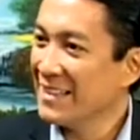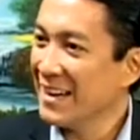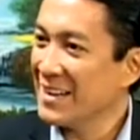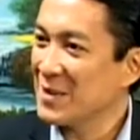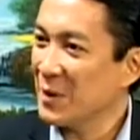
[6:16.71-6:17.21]
She
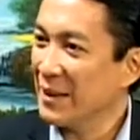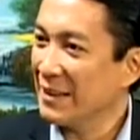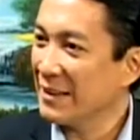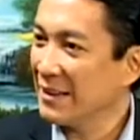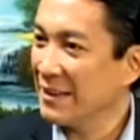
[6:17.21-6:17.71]
has to eat
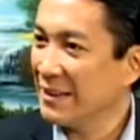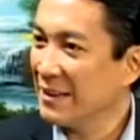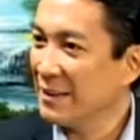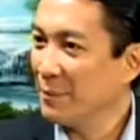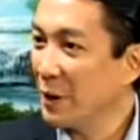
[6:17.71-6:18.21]

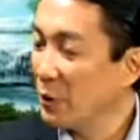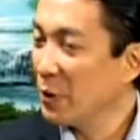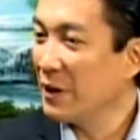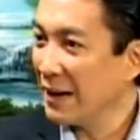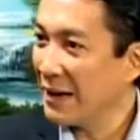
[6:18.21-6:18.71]

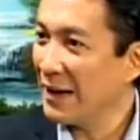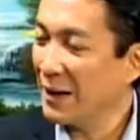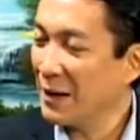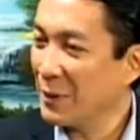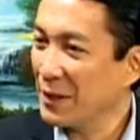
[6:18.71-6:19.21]

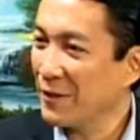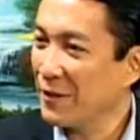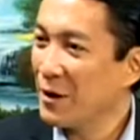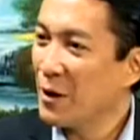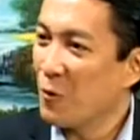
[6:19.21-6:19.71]
malunggay or
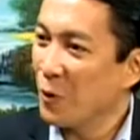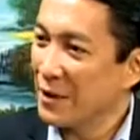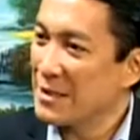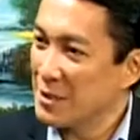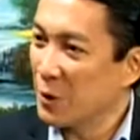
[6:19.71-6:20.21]
whatever. What
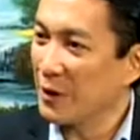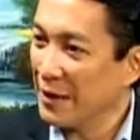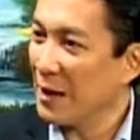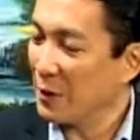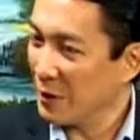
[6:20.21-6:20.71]
is your
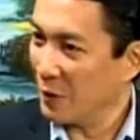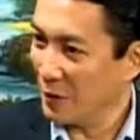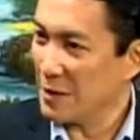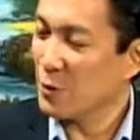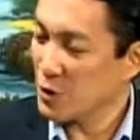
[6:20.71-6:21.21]
take on
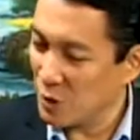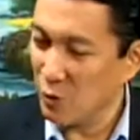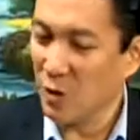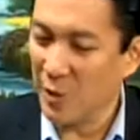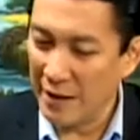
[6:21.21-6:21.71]
this? What should
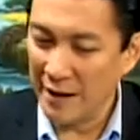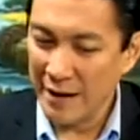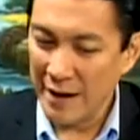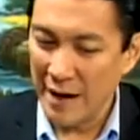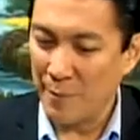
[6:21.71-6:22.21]

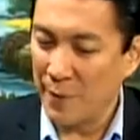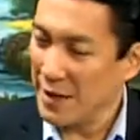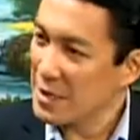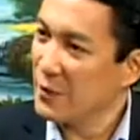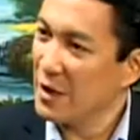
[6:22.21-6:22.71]
a
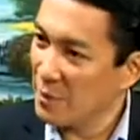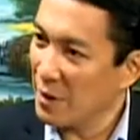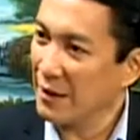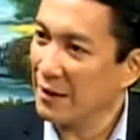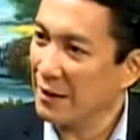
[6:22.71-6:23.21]
breastfeeding
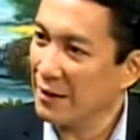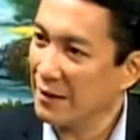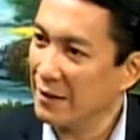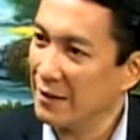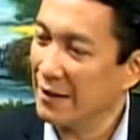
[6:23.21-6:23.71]
mother,
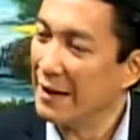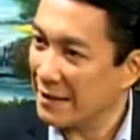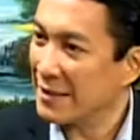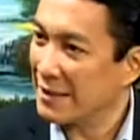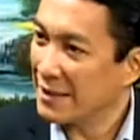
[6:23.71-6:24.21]

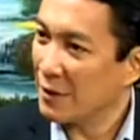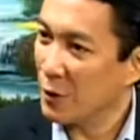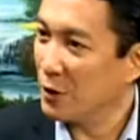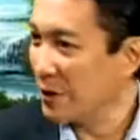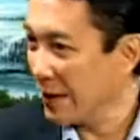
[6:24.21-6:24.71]
eat
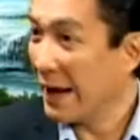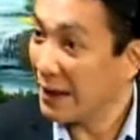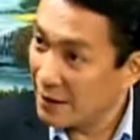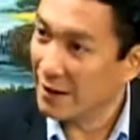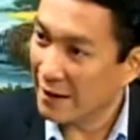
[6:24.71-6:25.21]
or drink
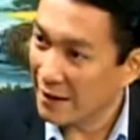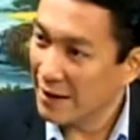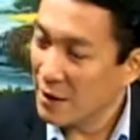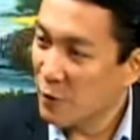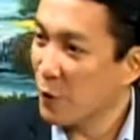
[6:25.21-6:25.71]

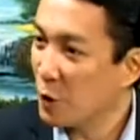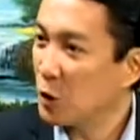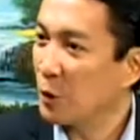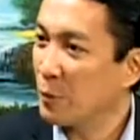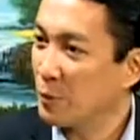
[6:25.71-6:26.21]
for her
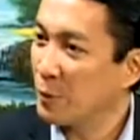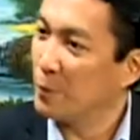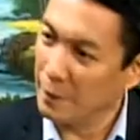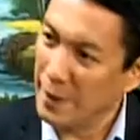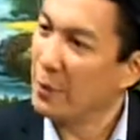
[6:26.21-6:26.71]
to
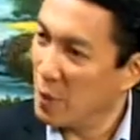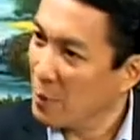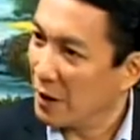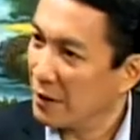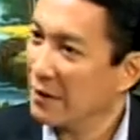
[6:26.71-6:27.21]
make more
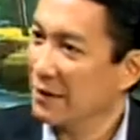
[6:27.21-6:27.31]
milk?